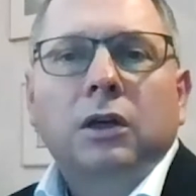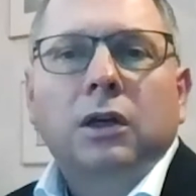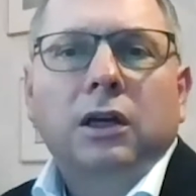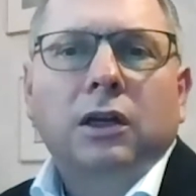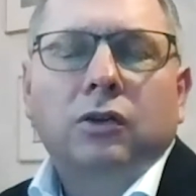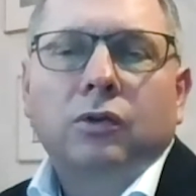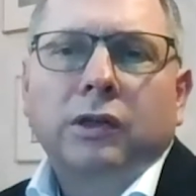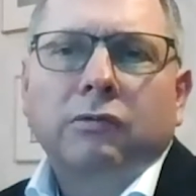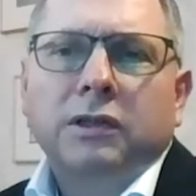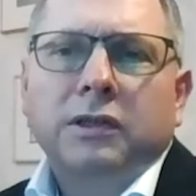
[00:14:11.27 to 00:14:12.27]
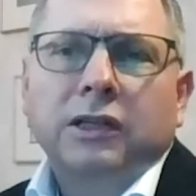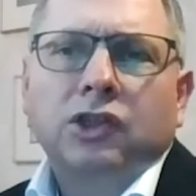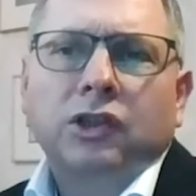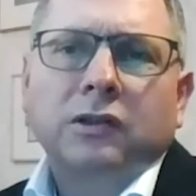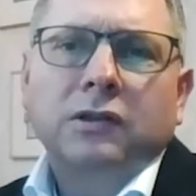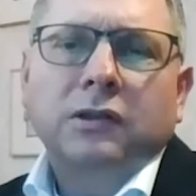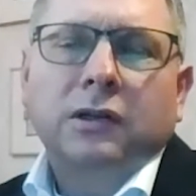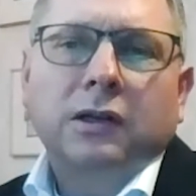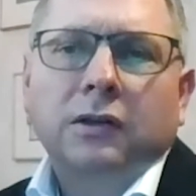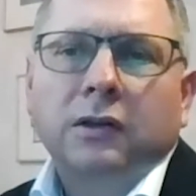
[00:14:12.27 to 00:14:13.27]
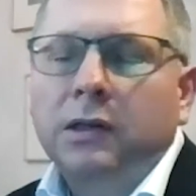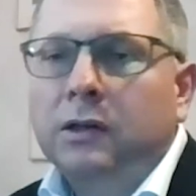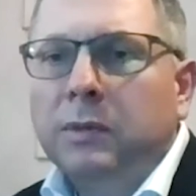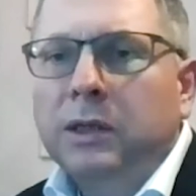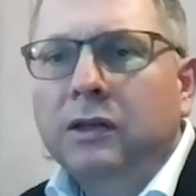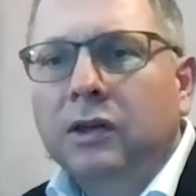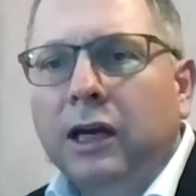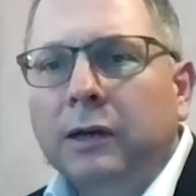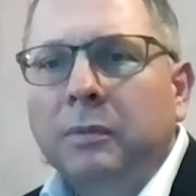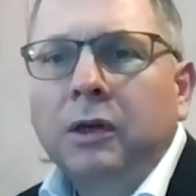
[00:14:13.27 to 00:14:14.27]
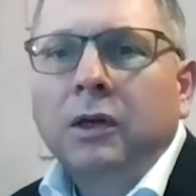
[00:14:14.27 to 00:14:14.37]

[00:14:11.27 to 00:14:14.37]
during recessions. And in the meantime,